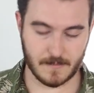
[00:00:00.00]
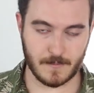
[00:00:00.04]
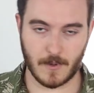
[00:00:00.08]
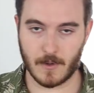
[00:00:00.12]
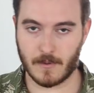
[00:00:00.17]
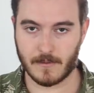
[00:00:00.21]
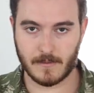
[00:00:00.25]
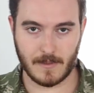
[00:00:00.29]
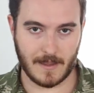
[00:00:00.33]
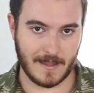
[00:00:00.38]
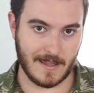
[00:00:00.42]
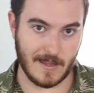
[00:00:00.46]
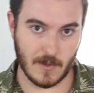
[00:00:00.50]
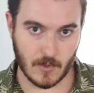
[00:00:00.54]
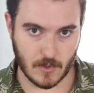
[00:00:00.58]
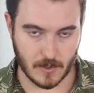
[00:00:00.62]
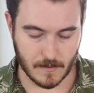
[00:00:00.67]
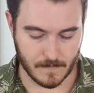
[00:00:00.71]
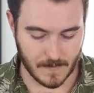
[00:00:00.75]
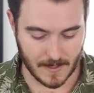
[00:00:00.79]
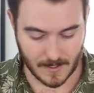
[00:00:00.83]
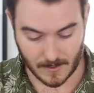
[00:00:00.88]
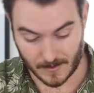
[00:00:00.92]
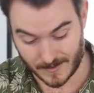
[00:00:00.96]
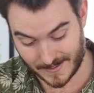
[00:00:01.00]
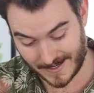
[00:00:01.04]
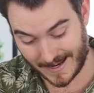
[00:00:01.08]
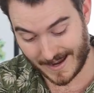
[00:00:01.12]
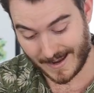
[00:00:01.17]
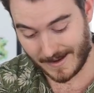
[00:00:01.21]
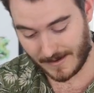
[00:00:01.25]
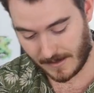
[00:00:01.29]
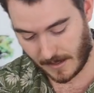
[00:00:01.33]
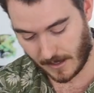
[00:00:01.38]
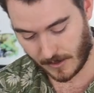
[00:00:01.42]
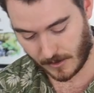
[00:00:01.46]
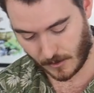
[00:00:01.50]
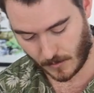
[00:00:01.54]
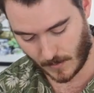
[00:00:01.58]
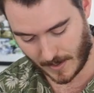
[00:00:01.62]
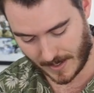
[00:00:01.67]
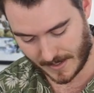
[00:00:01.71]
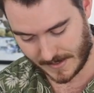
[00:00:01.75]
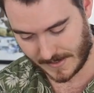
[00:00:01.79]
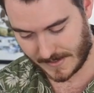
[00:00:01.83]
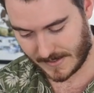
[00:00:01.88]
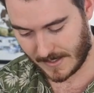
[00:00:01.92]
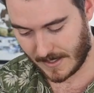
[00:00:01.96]
both like YouTube videos and
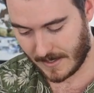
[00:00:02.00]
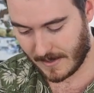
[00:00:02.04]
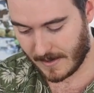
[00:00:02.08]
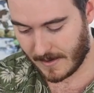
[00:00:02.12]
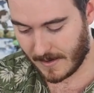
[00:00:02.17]
otherwise,